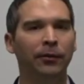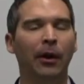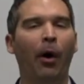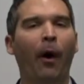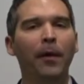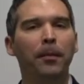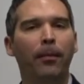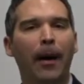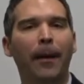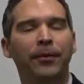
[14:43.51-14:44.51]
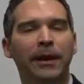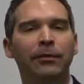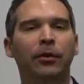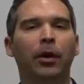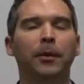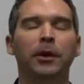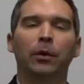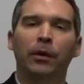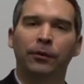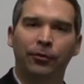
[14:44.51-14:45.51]
that all the problems that even occurred when you
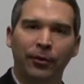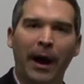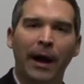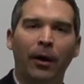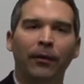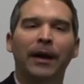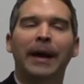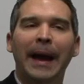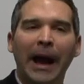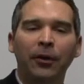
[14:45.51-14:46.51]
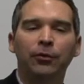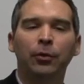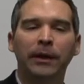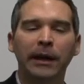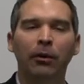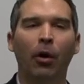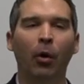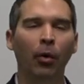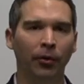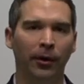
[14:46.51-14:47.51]
were a child, as you get
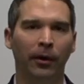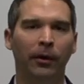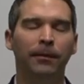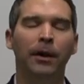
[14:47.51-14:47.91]
older,